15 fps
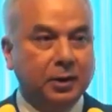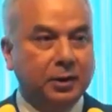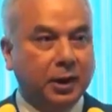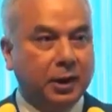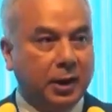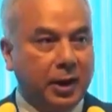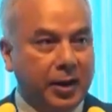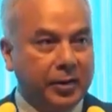The
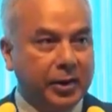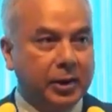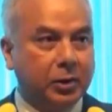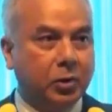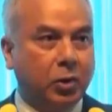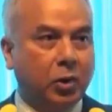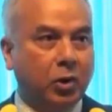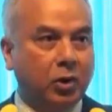clarion
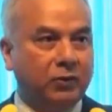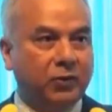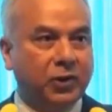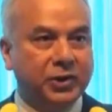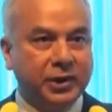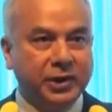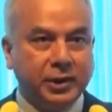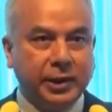call for
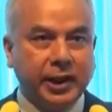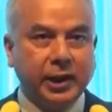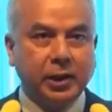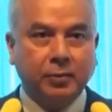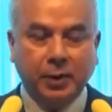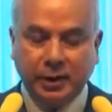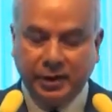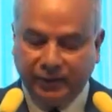
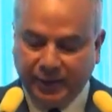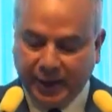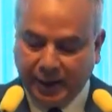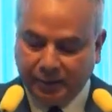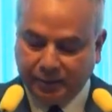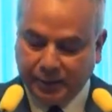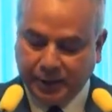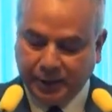sustainable
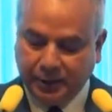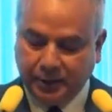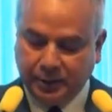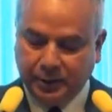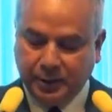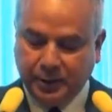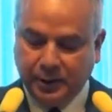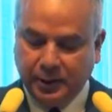development
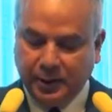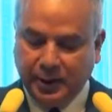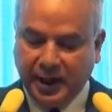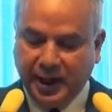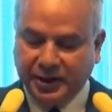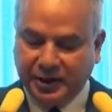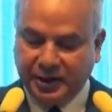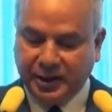
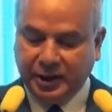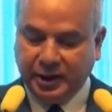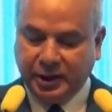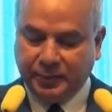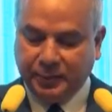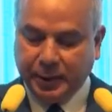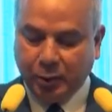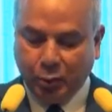has
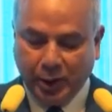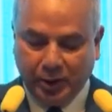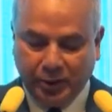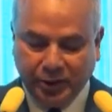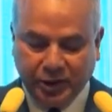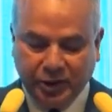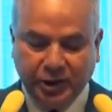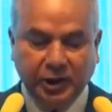since been well
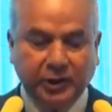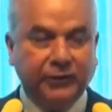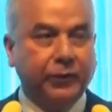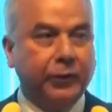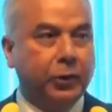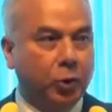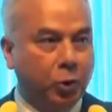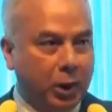received
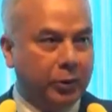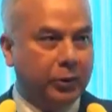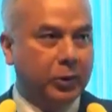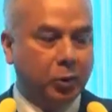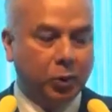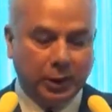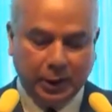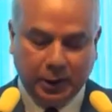throughout the
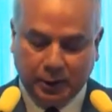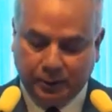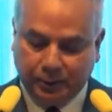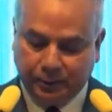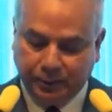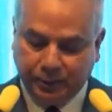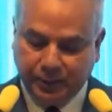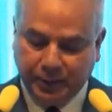world.
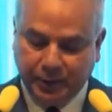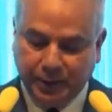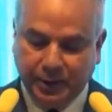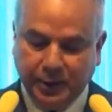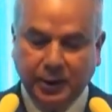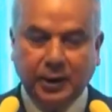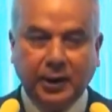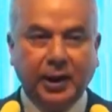
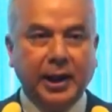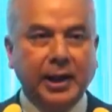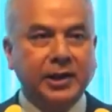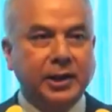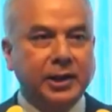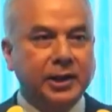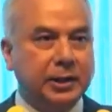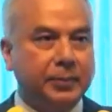And
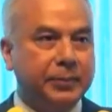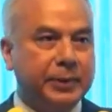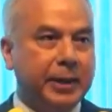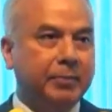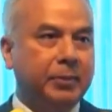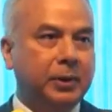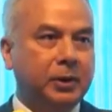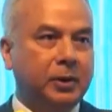in
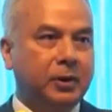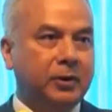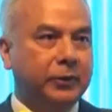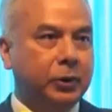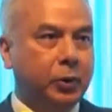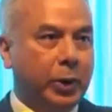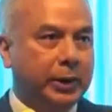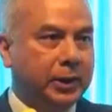September
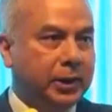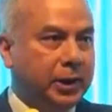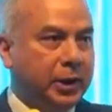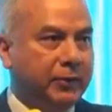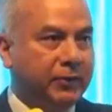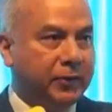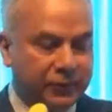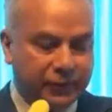of
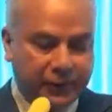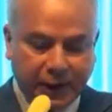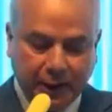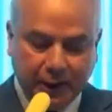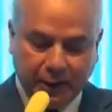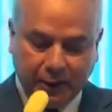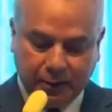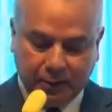
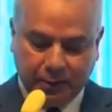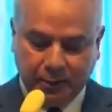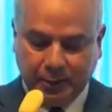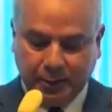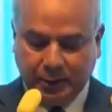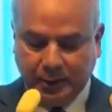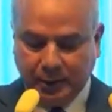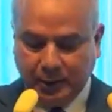2015,
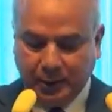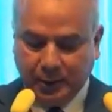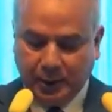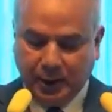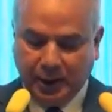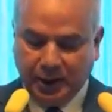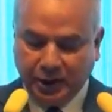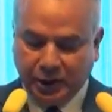
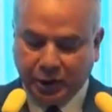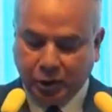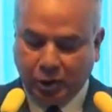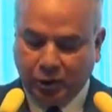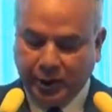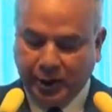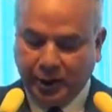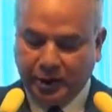a
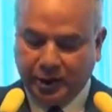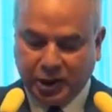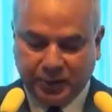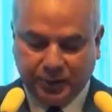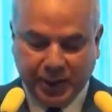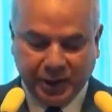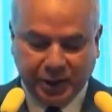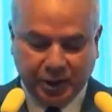historic
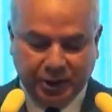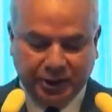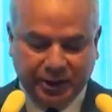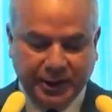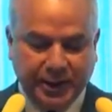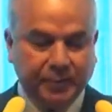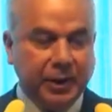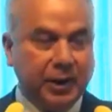special
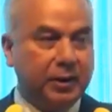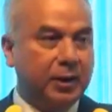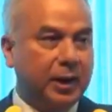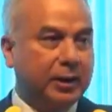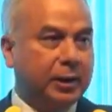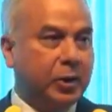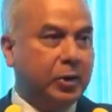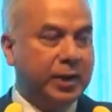summit
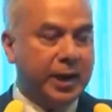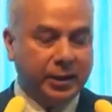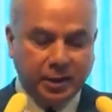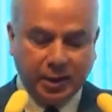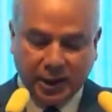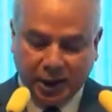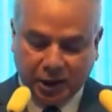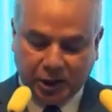at the
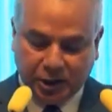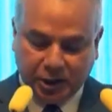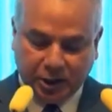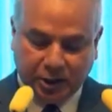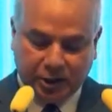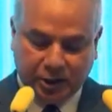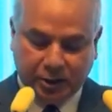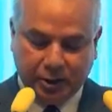United
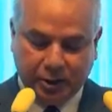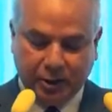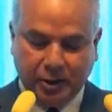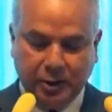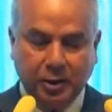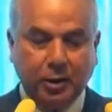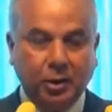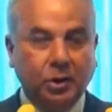Nations
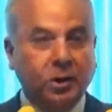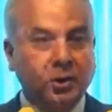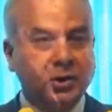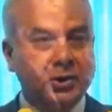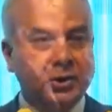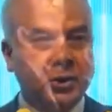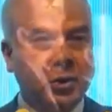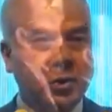
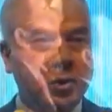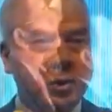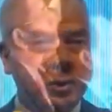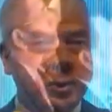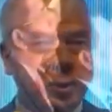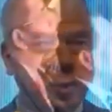saw the